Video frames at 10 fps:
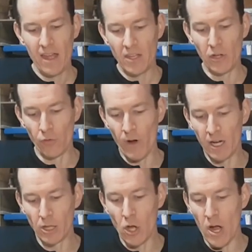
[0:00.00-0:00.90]
You can run
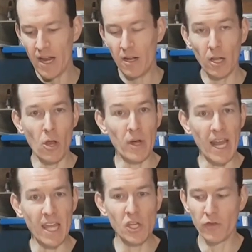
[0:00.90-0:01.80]
a line along an
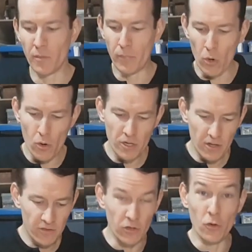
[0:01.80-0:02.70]
edge of a
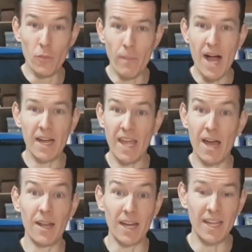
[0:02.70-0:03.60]
board to mark
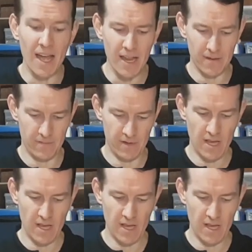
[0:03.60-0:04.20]
out a cut.